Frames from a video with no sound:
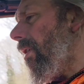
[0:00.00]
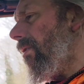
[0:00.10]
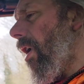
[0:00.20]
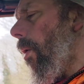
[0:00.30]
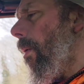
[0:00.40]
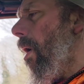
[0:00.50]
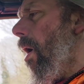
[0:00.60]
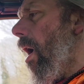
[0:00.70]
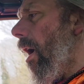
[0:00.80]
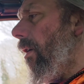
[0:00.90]
So
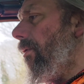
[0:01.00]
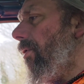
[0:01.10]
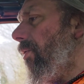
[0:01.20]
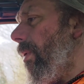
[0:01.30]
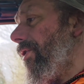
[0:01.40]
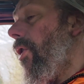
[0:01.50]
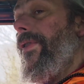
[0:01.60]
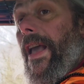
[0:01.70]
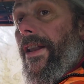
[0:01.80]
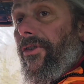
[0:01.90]
I'm going to switch
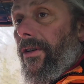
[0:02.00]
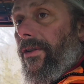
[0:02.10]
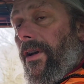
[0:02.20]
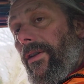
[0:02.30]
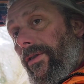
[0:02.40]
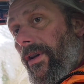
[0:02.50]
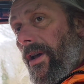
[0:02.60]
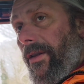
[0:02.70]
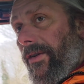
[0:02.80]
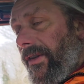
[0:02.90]
on the engine so I can
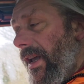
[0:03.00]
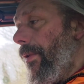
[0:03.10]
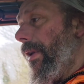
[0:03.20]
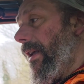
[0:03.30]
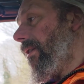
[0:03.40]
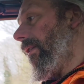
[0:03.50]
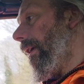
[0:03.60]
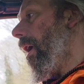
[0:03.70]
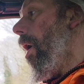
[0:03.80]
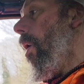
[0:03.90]
turn the steering
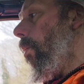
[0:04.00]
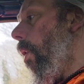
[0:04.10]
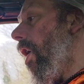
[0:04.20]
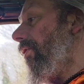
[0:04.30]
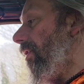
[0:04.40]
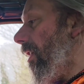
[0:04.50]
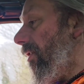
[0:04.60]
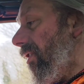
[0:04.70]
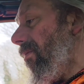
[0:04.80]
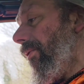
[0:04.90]
easily, whilst I
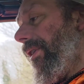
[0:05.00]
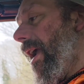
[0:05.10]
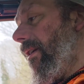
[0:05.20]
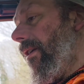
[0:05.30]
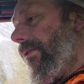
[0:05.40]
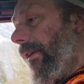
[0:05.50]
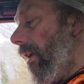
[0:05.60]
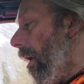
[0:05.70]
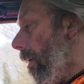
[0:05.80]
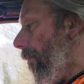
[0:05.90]
simultaneously
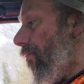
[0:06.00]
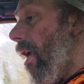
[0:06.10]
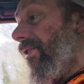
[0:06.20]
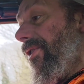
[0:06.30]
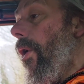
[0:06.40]
press the